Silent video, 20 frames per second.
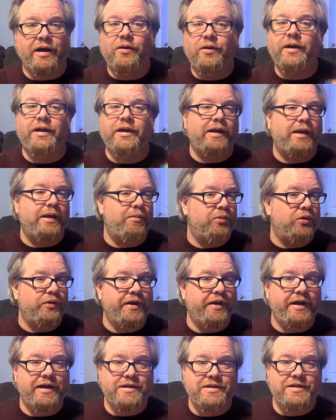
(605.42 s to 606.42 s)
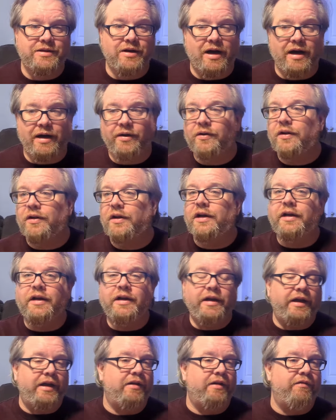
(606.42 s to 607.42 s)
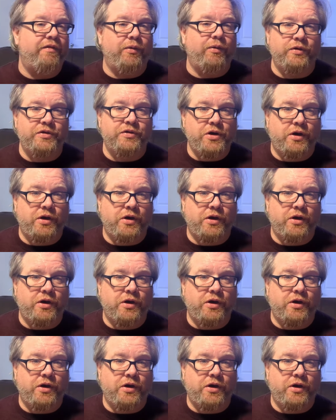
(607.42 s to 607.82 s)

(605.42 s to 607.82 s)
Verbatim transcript: it labeled it as tile. If it was